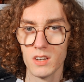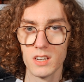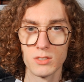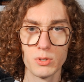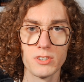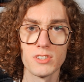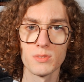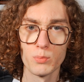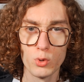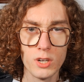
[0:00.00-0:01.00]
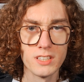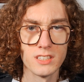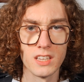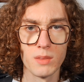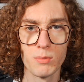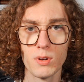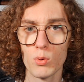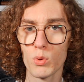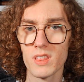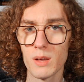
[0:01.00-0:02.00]
It reaches pretty deep
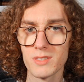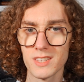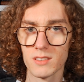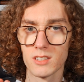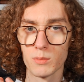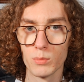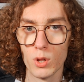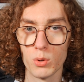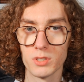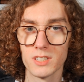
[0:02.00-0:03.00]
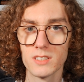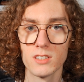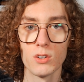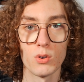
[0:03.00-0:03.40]
without sounding bloated or